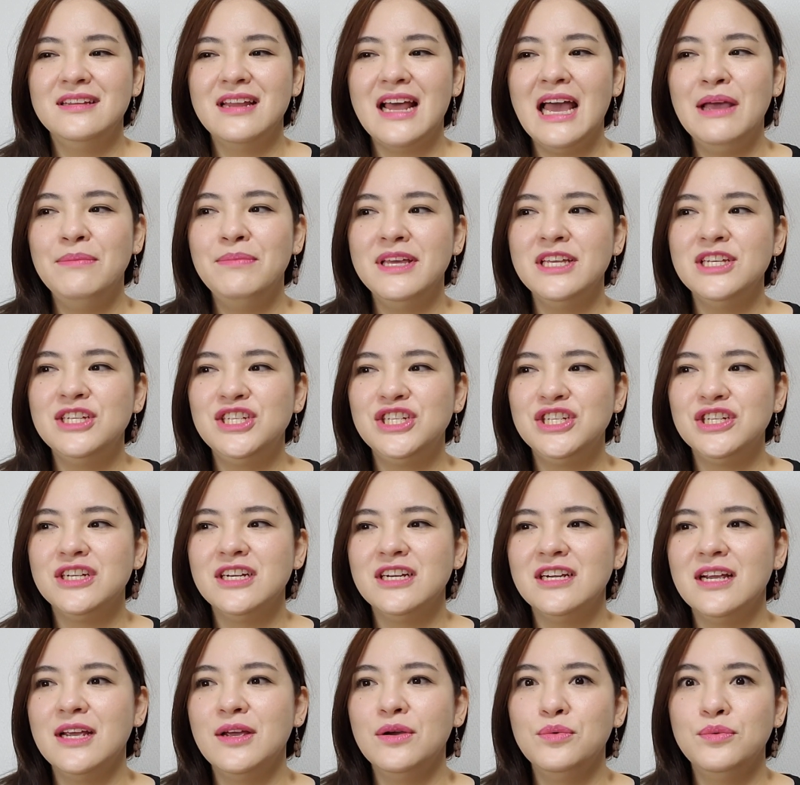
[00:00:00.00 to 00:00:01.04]
made sure
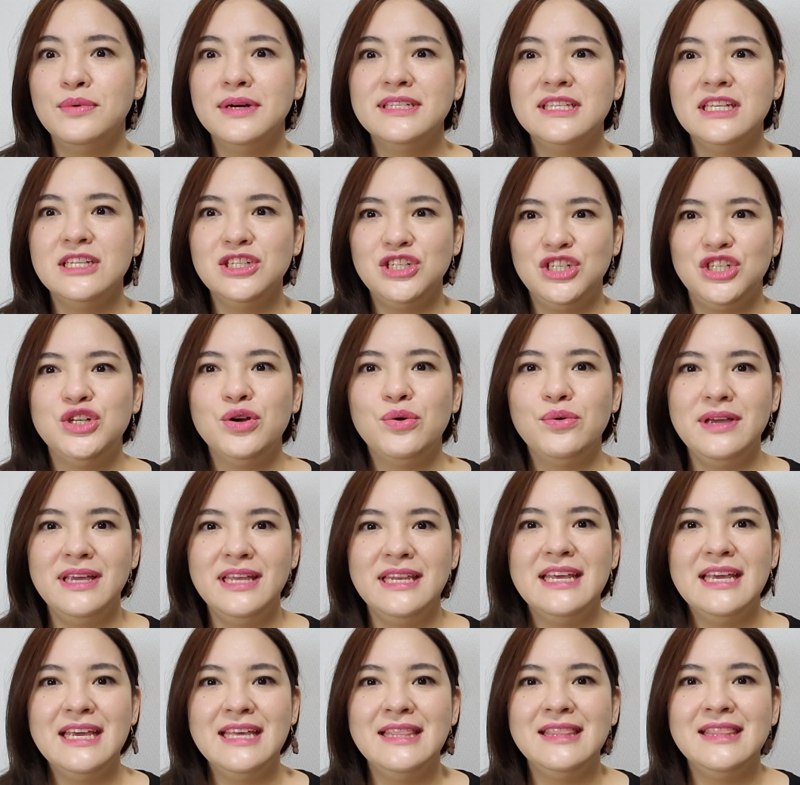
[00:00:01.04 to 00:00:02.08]
it wasn't showing
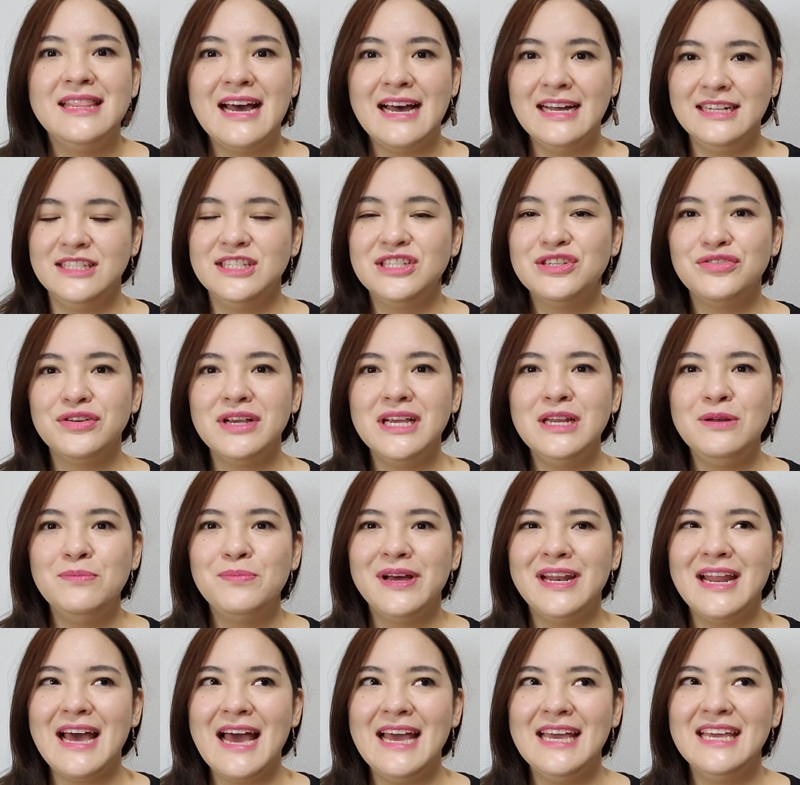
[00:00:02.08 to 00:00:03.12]
in that screen,
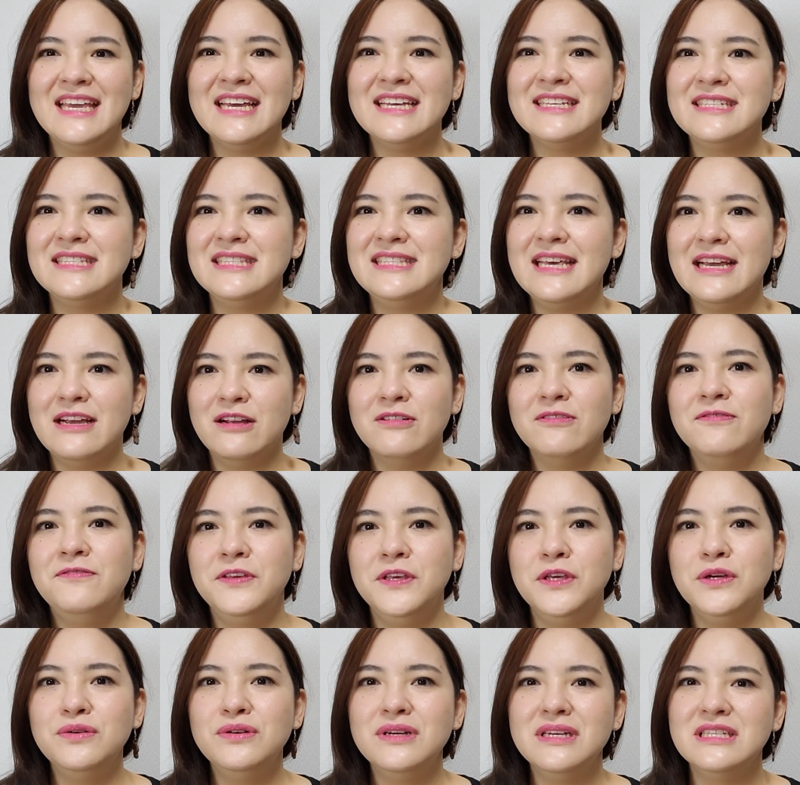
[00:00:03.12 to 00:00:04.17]
but I guess their
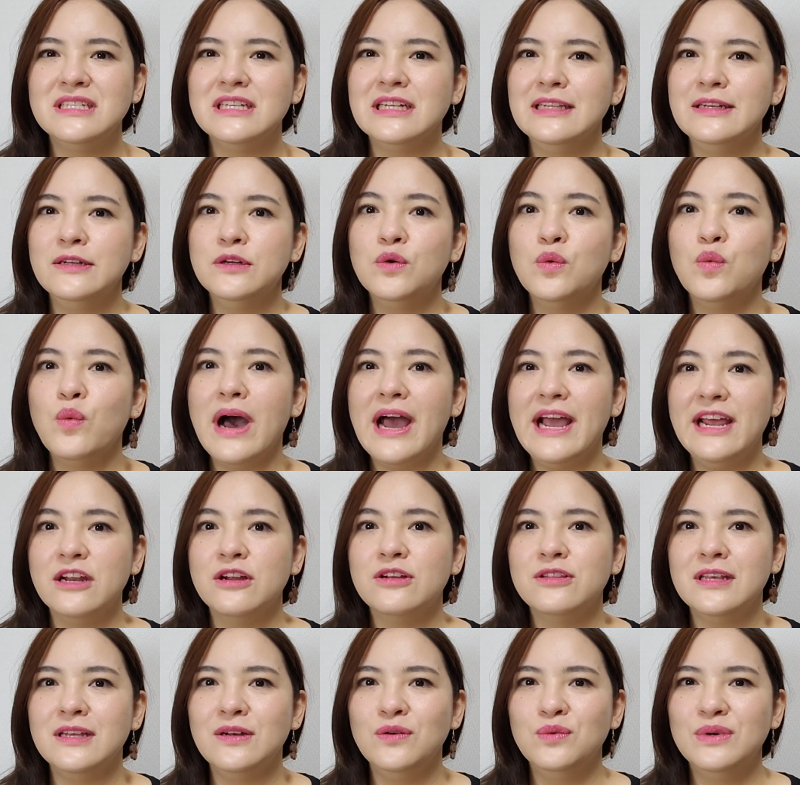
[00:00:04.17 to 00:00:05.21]
view is a little wider
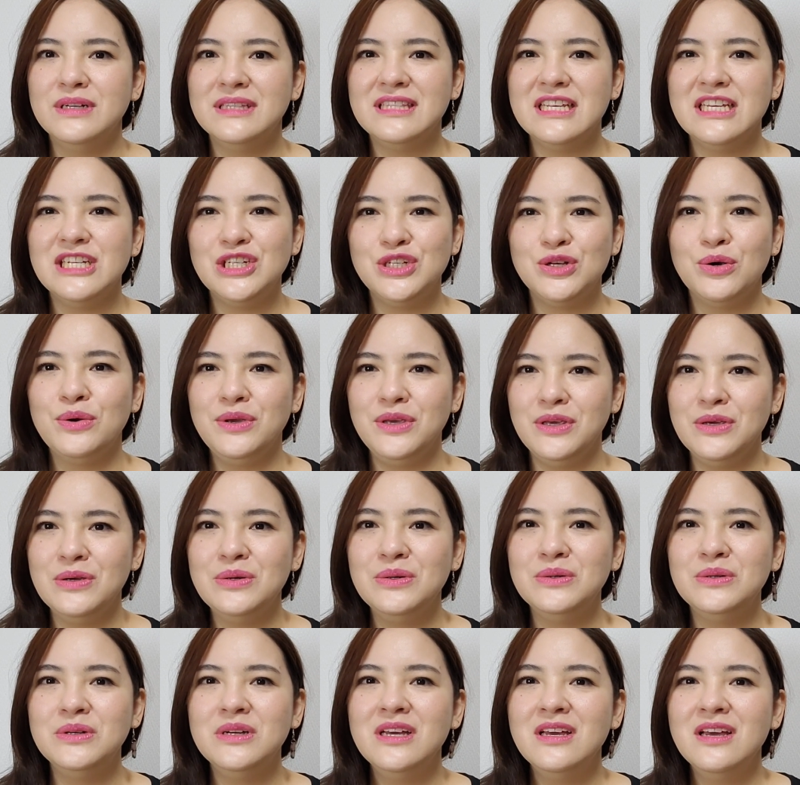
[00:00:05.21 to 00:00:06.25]
than what they show
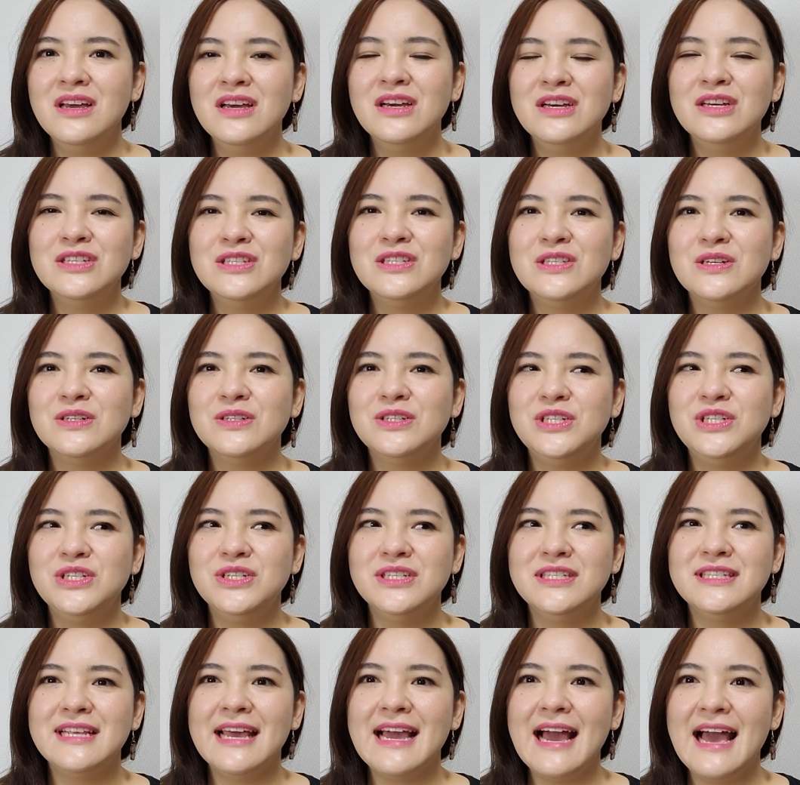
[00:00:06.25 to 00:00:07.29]
you. So she
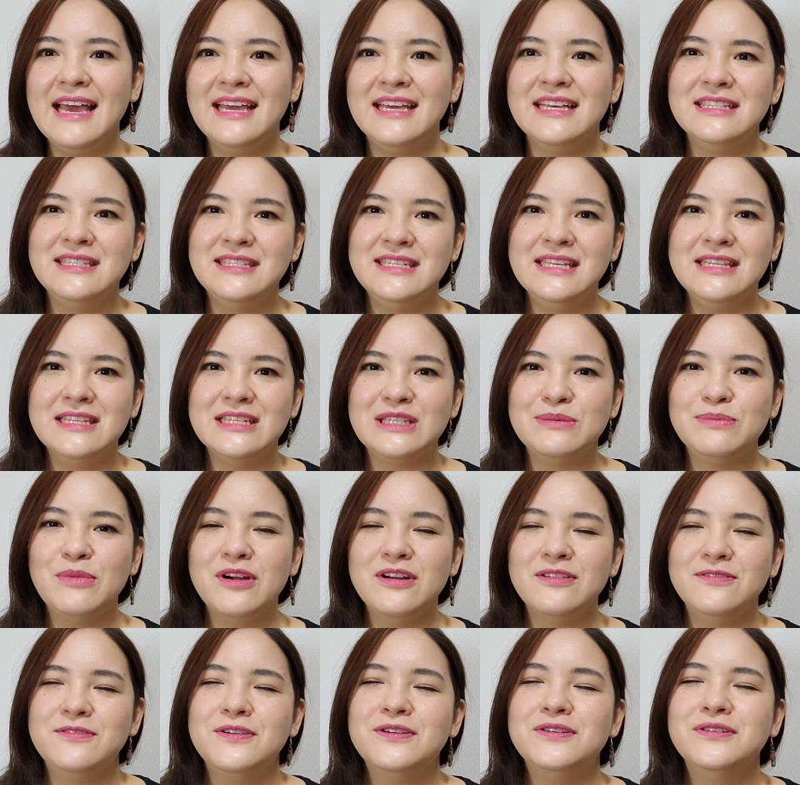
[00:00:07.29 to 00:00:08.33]
was like, I can see the
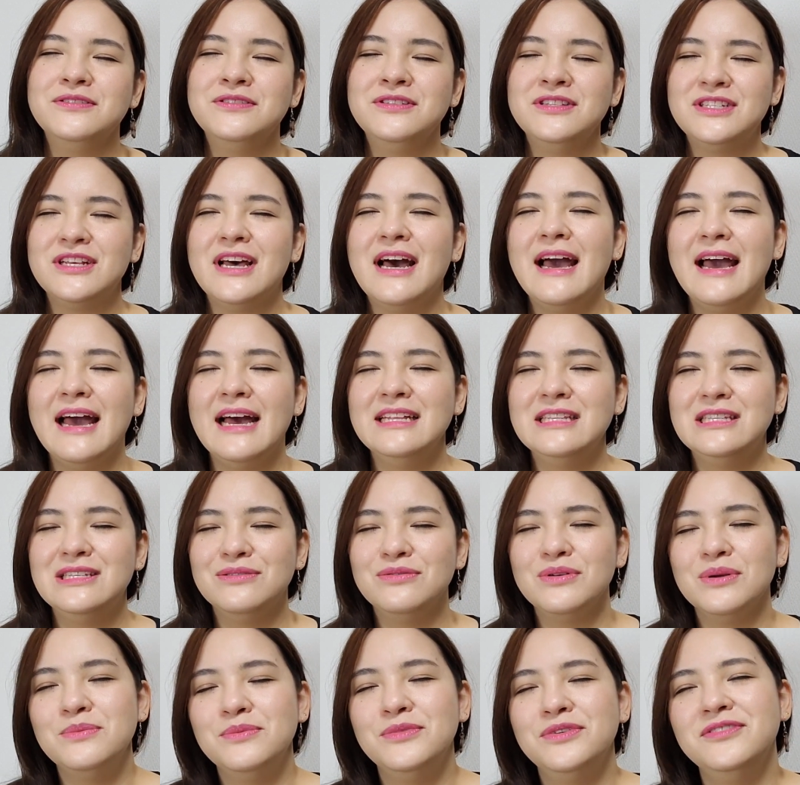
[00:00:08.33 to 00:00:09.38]
smartphone, so I had to
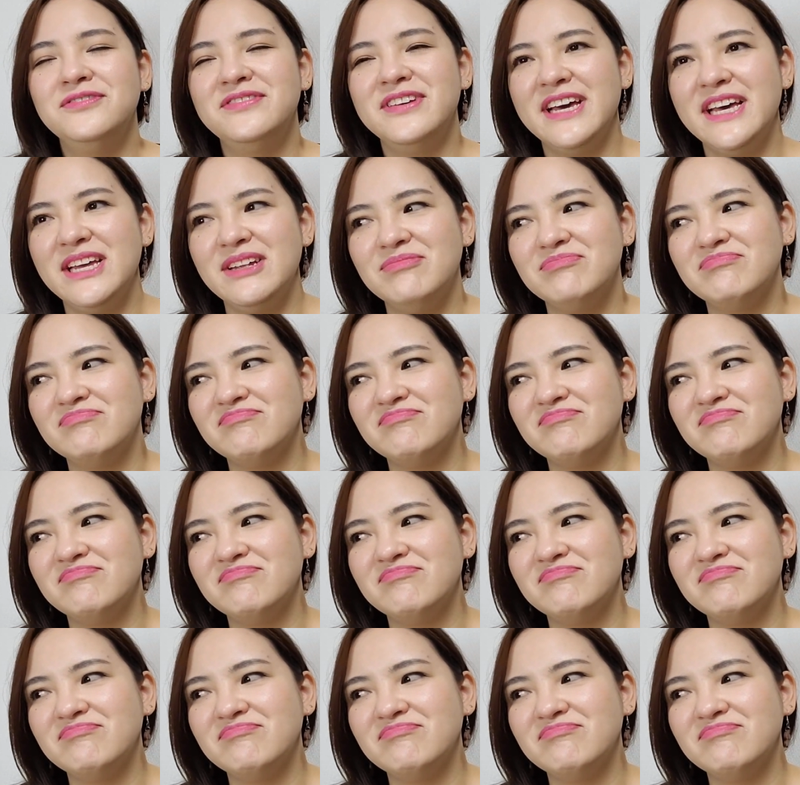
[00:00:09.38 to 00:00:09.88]
remove it.